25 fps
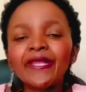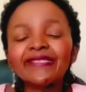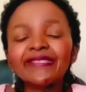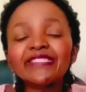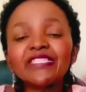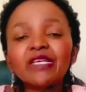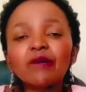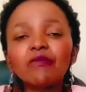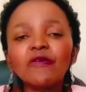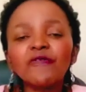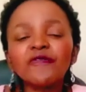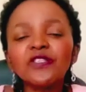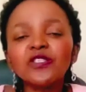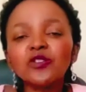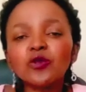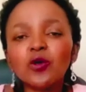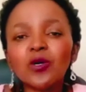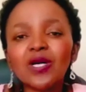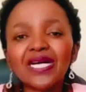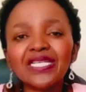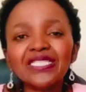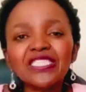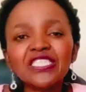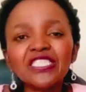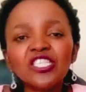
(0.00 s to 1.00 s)
And some of these
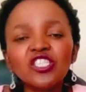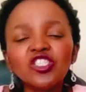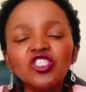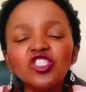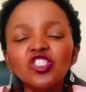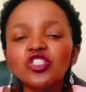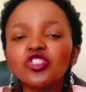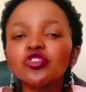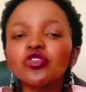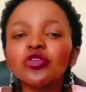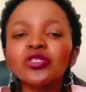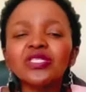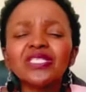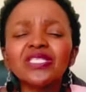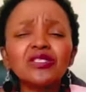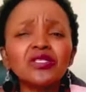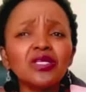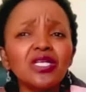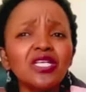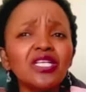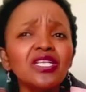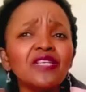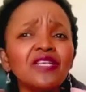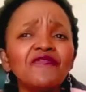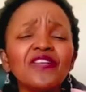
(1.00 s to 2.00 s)
organizations don't
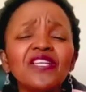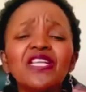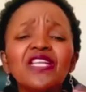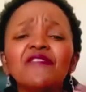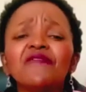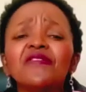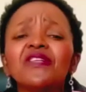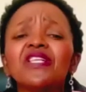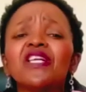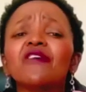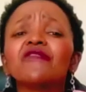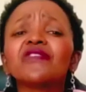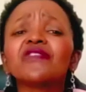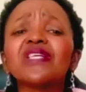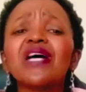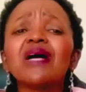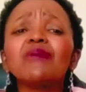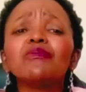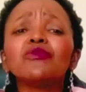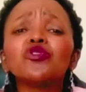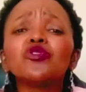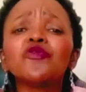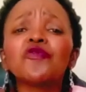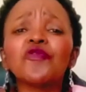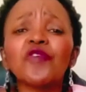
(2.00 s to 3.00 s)
even have enough
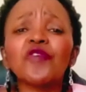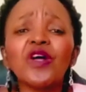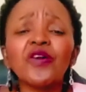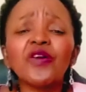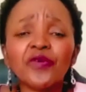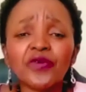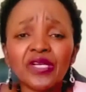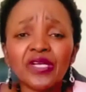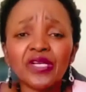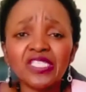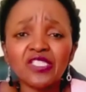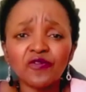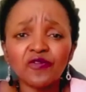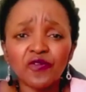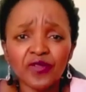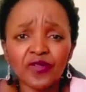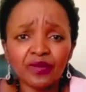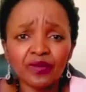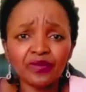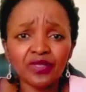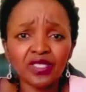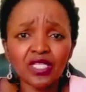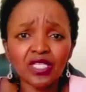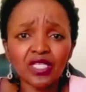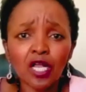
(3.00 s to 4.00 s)
time to fundraise for
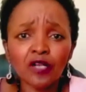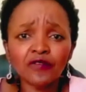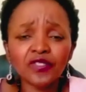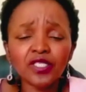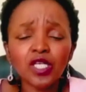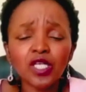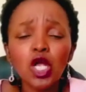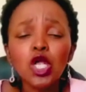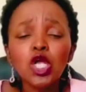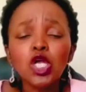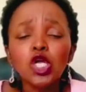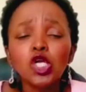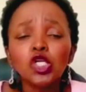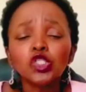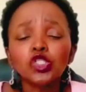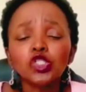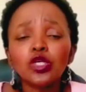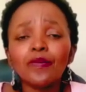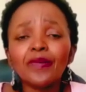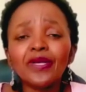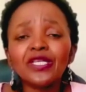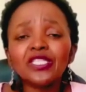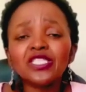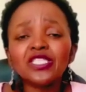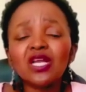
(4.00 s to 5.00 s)
themselves.
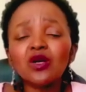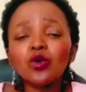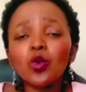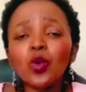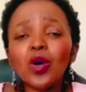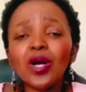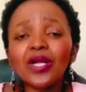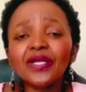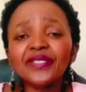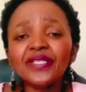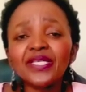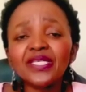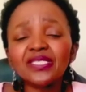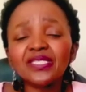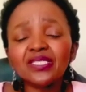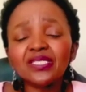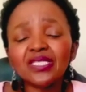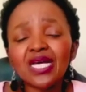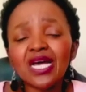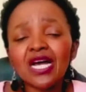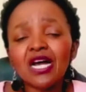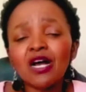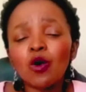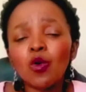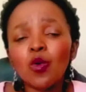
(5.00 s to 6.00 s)
So Mental Wellness
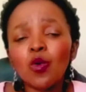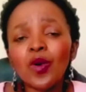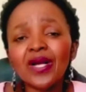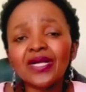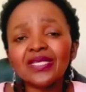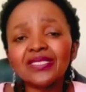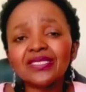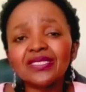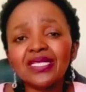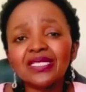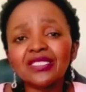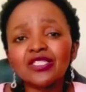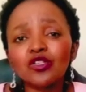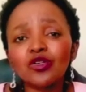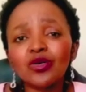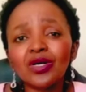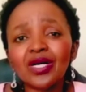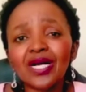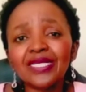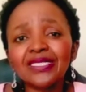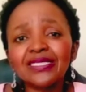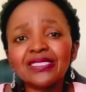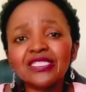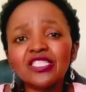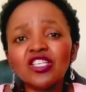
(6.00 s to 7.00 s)
works as an
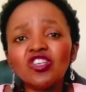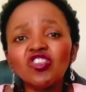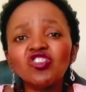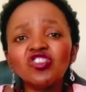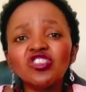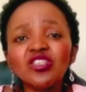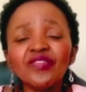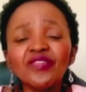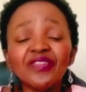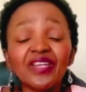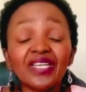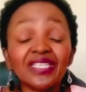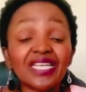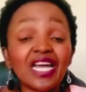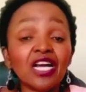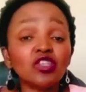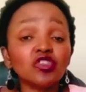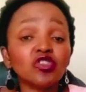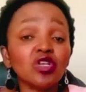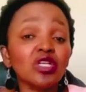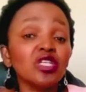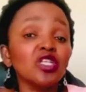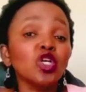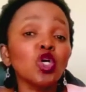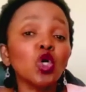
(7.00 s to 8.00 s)
organization that
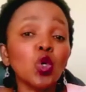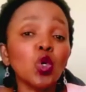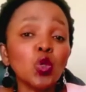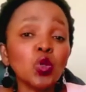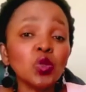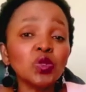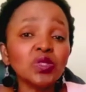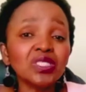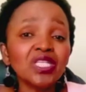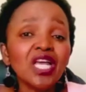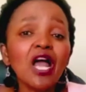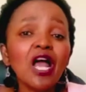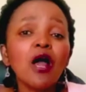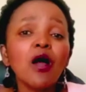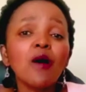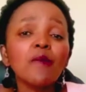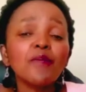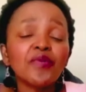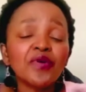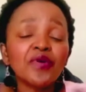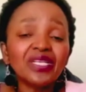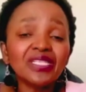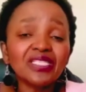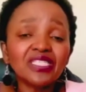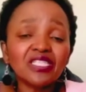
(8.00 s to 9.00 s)
actually goes,
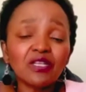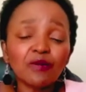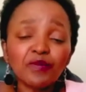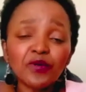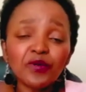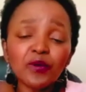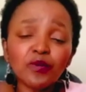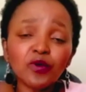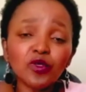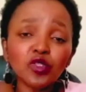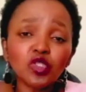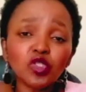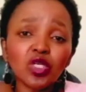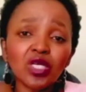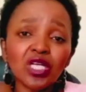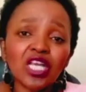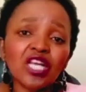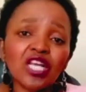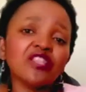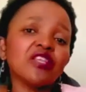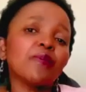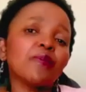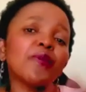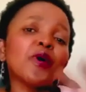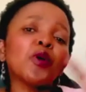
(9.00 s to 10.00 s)
brings the people
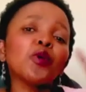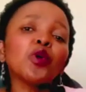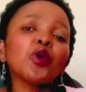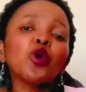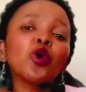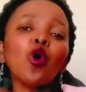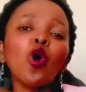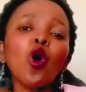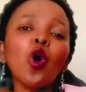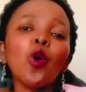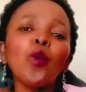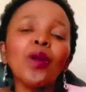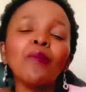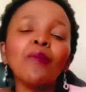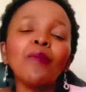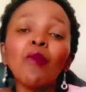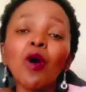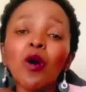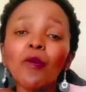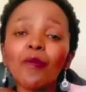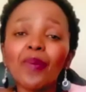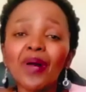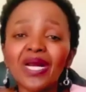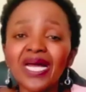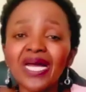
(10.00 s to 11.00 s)
together, but we go and
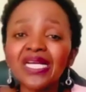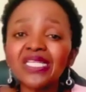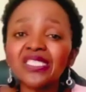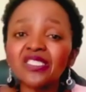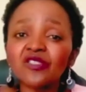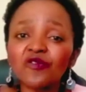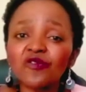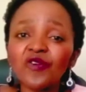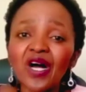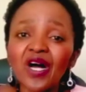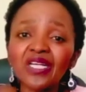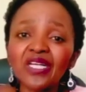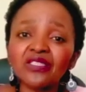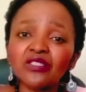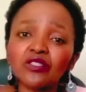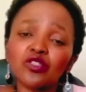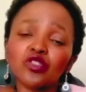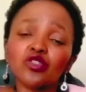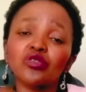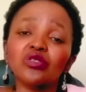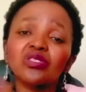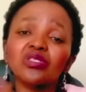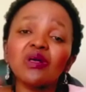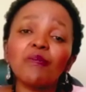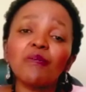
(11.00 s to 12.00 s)
mobilize funds
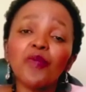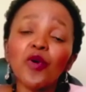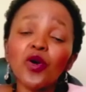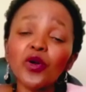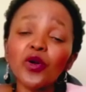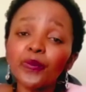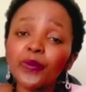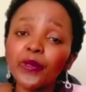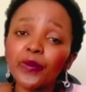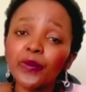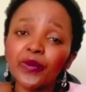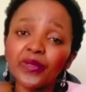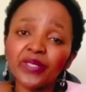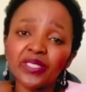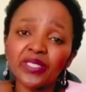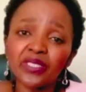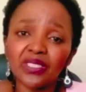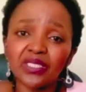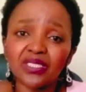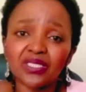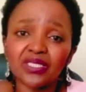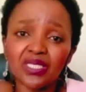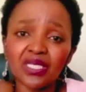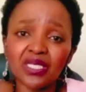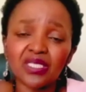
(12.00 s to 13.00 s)
to support people in
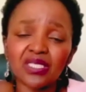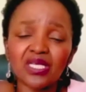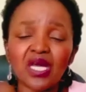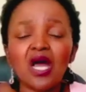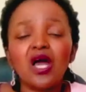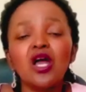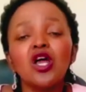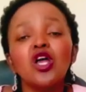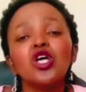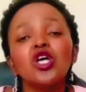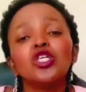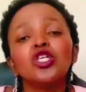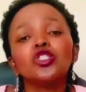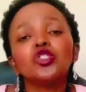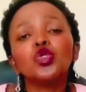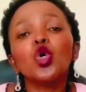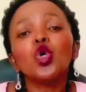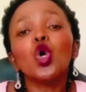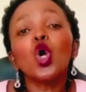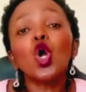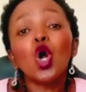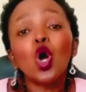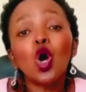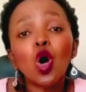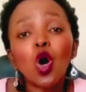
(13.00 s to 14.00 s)
the sector
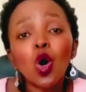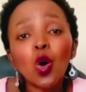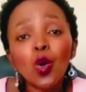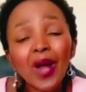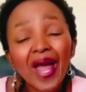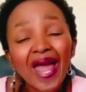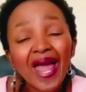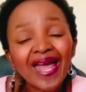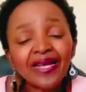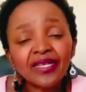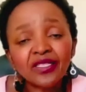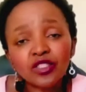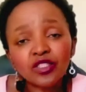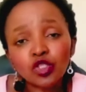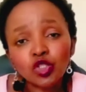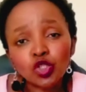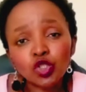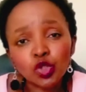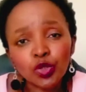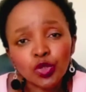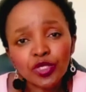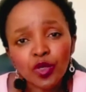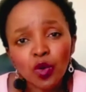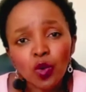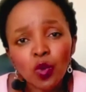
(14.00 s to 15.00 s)
to go and
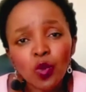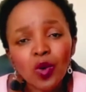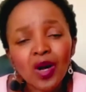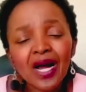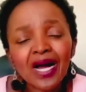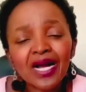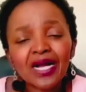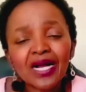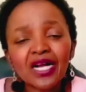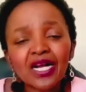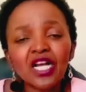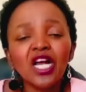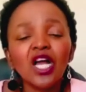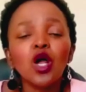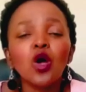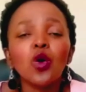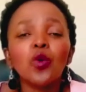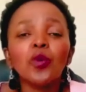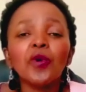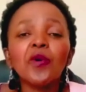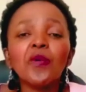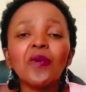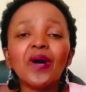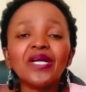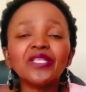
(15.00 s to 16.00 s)
do the work.
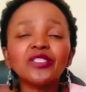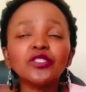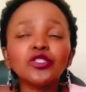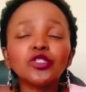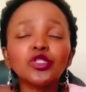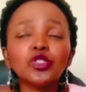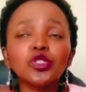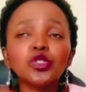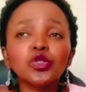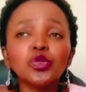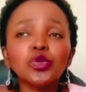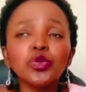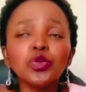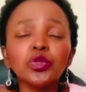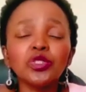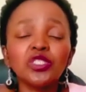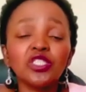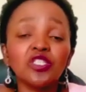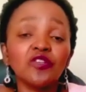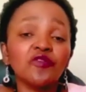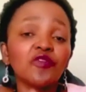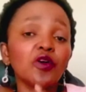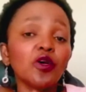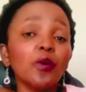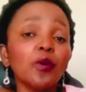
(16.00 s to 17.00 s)
We want to
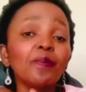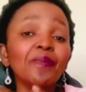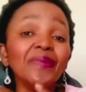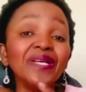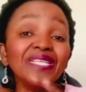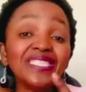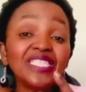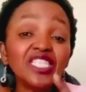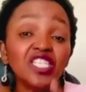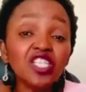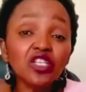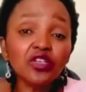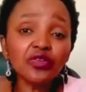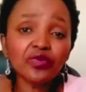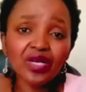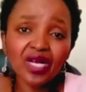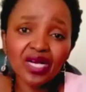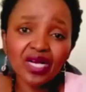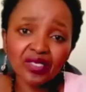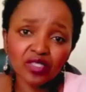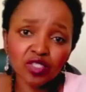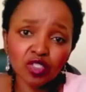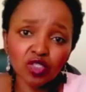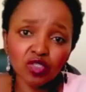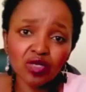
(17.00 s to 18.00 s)
develop
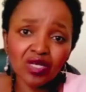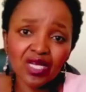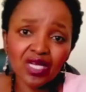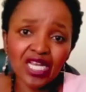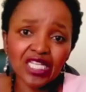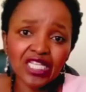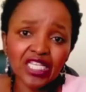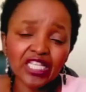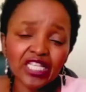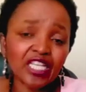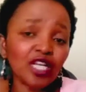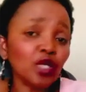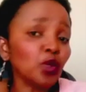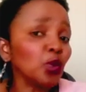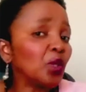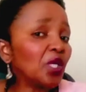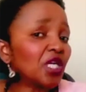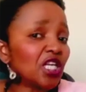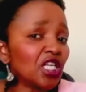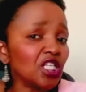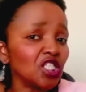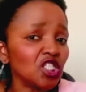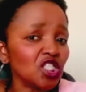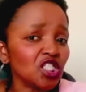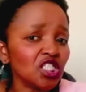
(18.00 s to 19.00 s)
materials together that we
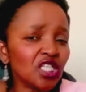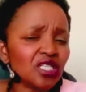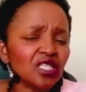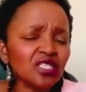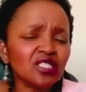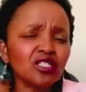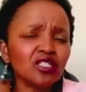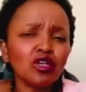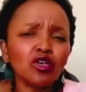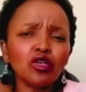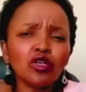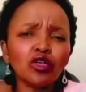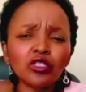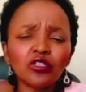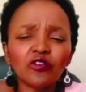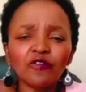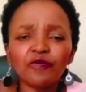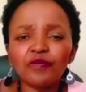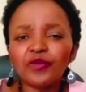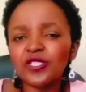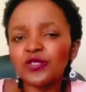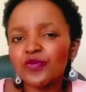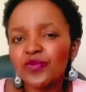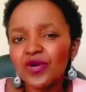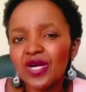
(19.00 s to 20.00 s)
can share. There's a lot
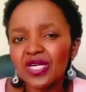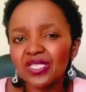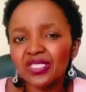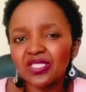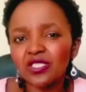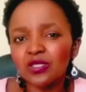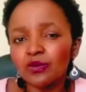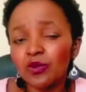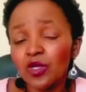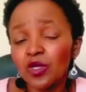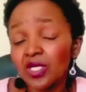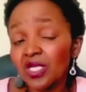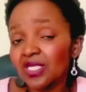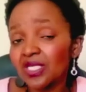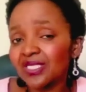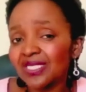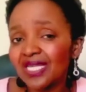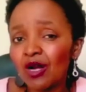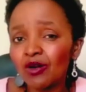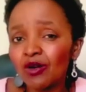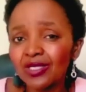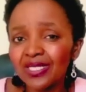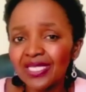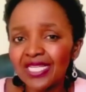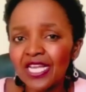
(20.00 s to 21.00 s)
of best practice models
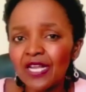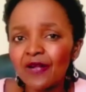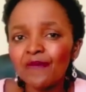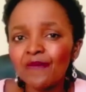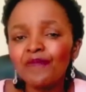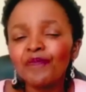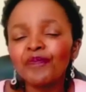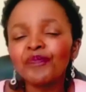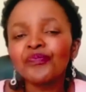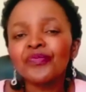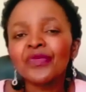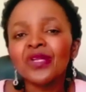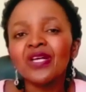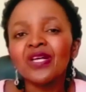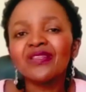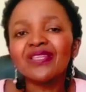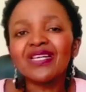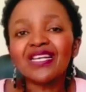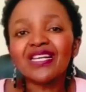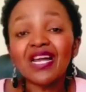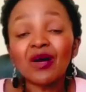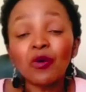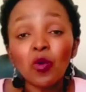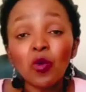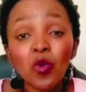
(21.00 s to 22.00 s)
out there
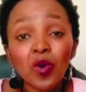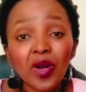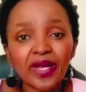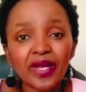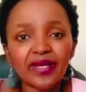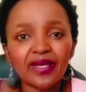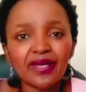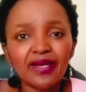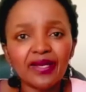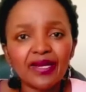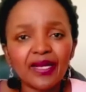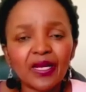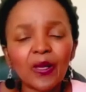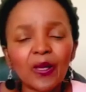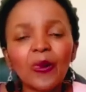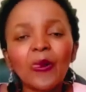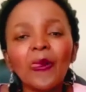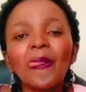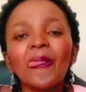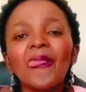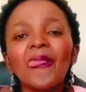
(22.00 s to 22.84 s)
that are working,